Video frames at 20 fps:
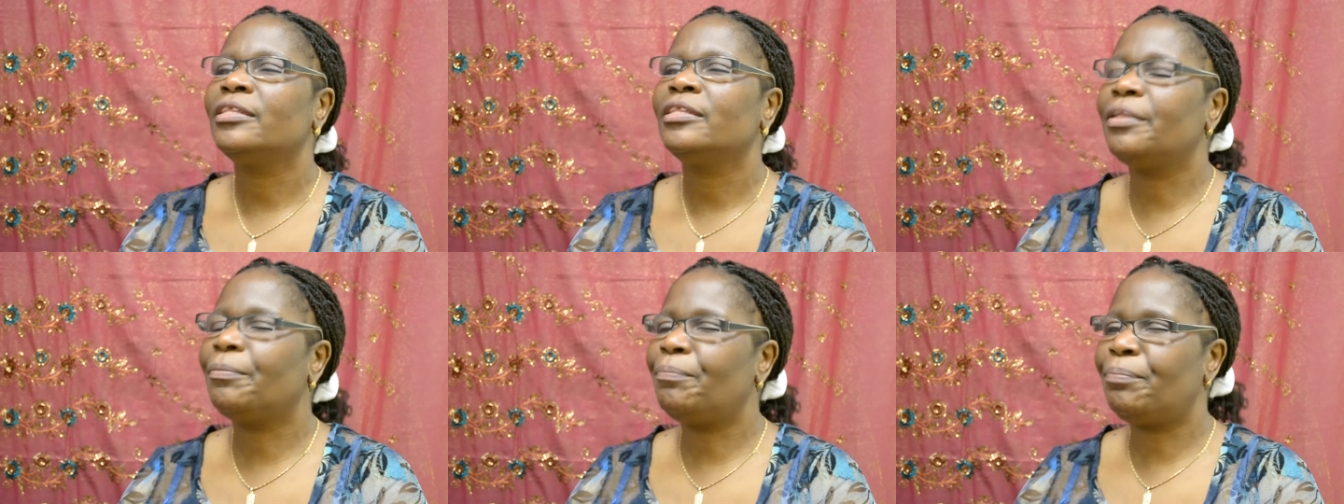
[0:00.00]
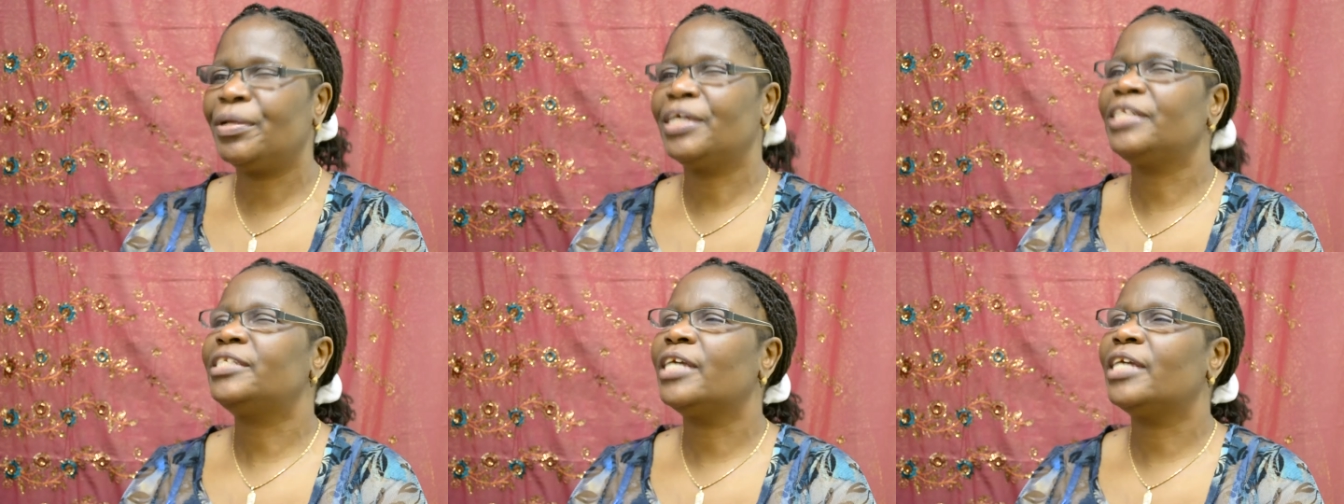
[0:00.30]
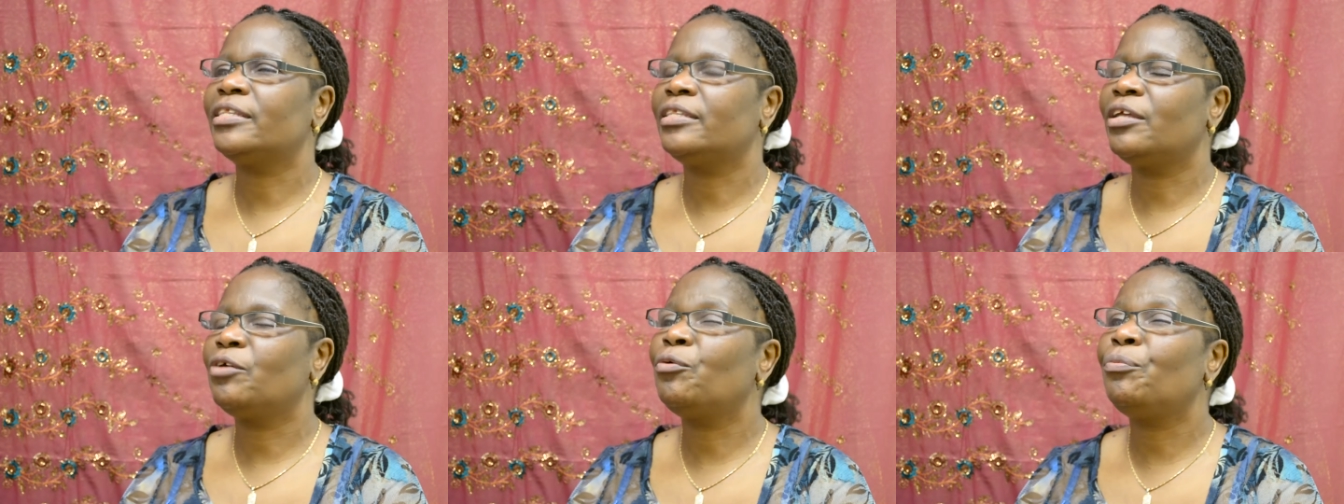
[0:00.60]
the
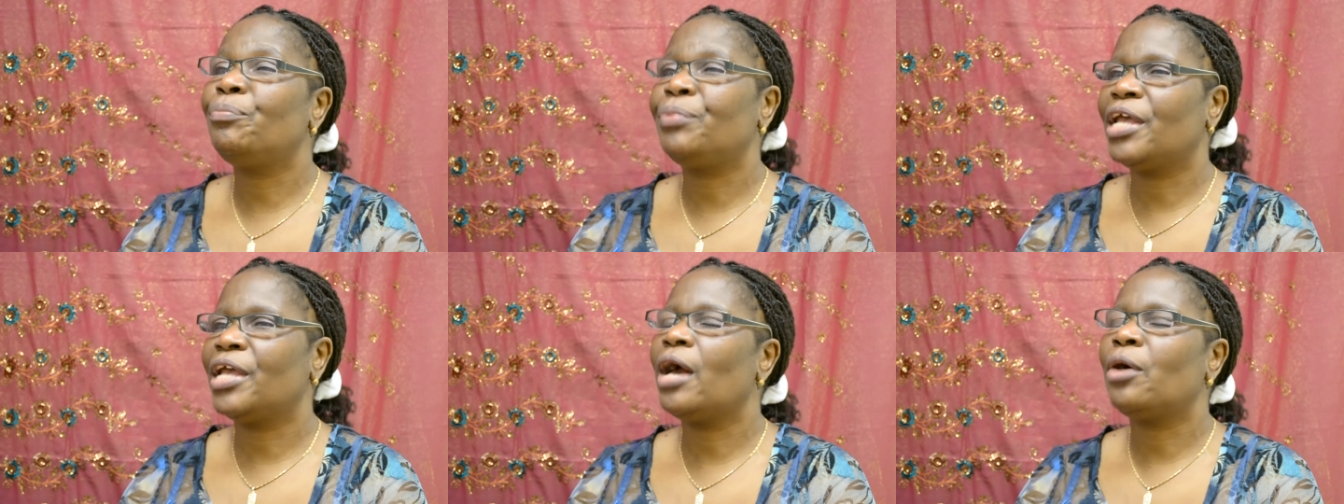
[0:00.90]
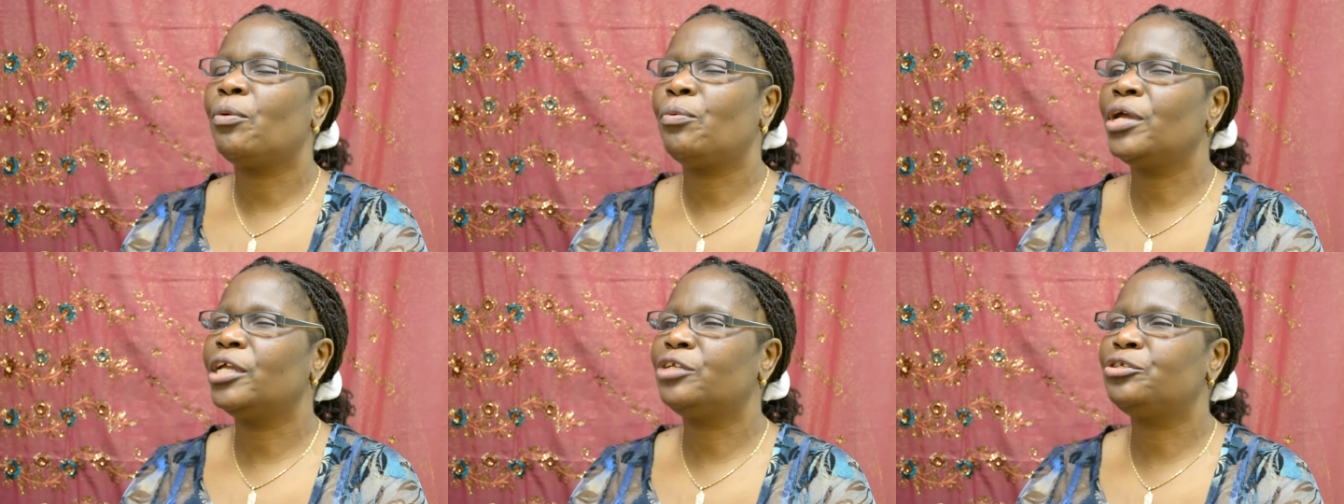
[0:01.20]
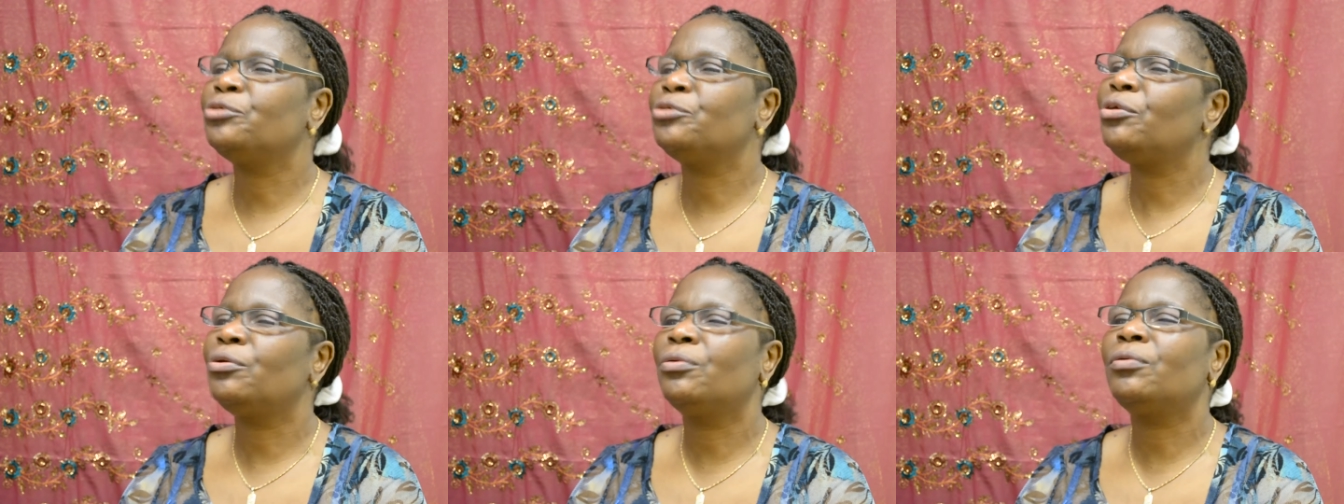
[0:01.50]
better they will be aware
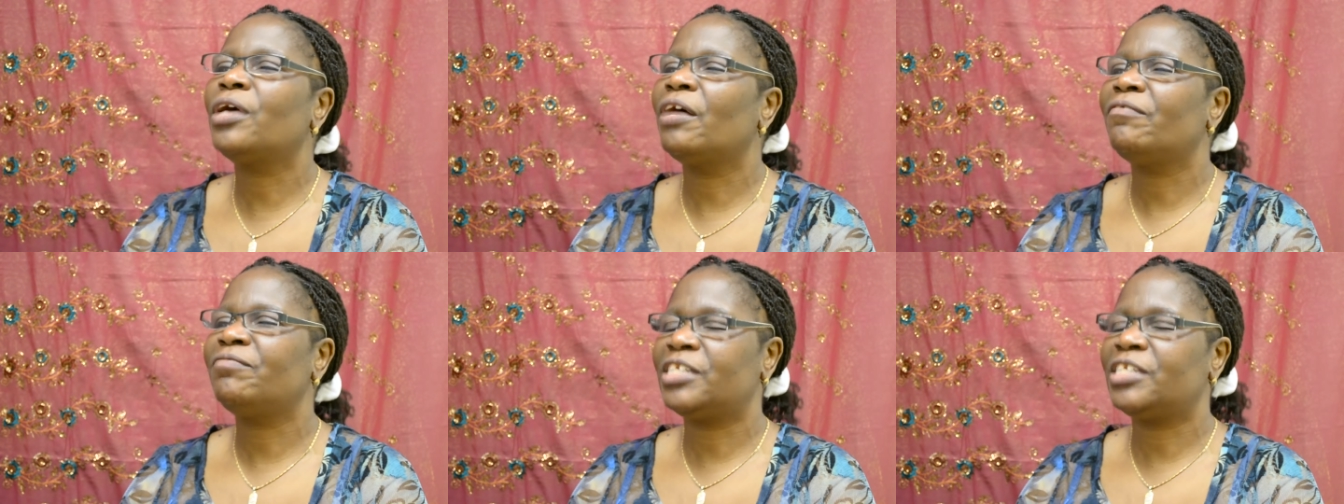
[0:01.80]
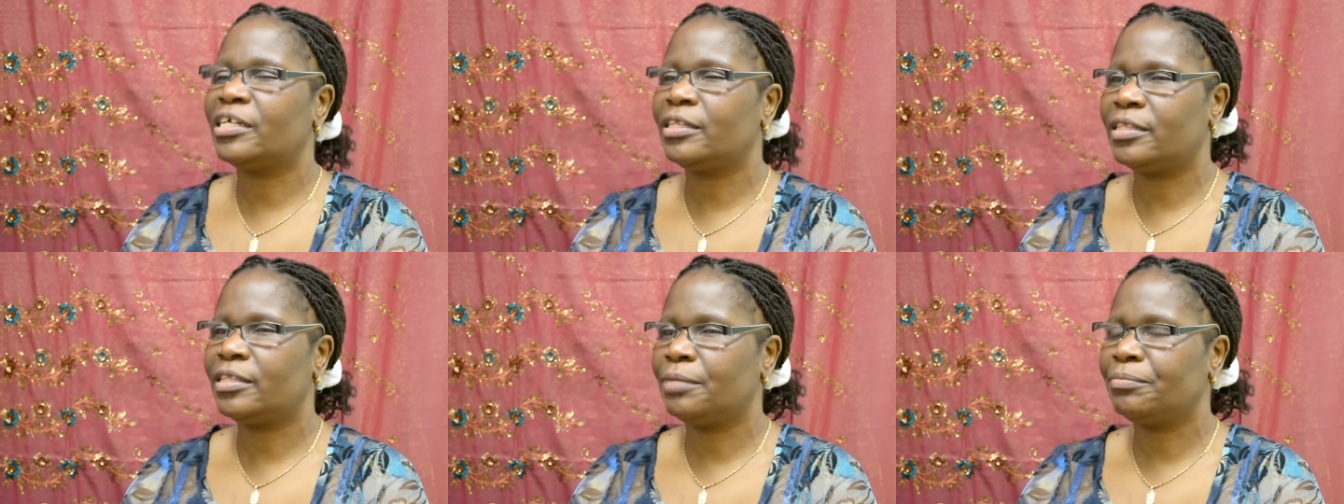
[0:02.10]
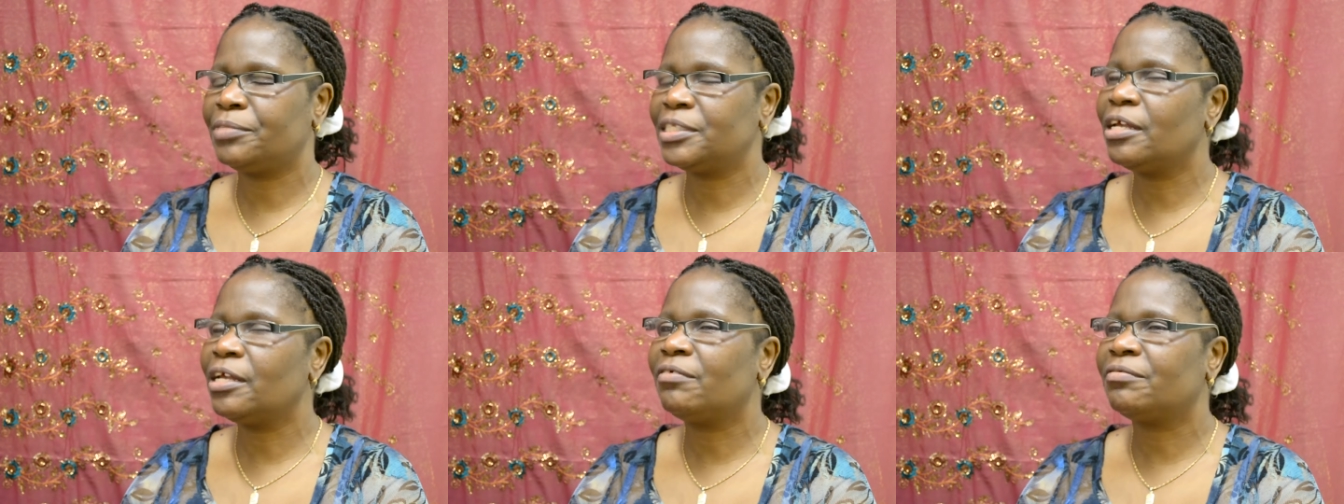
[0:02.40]
to look after
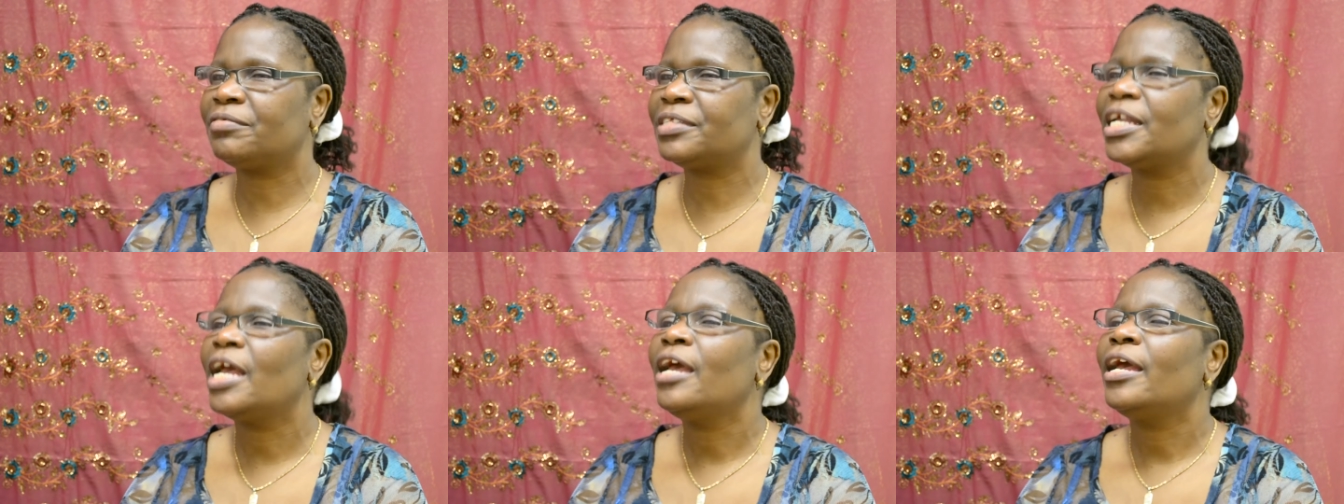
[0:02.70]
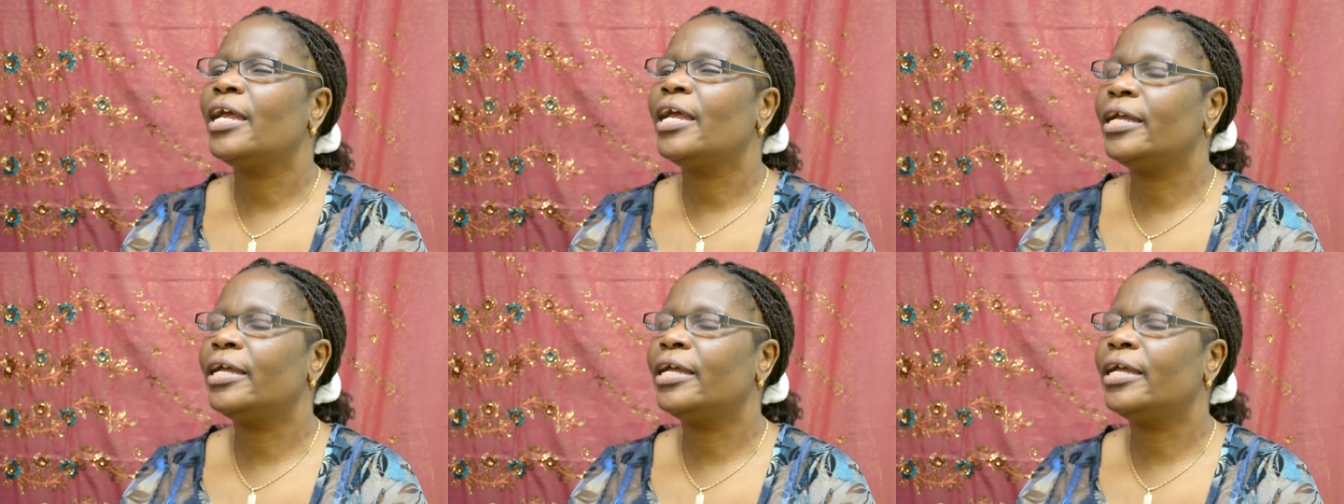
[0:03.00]
themselves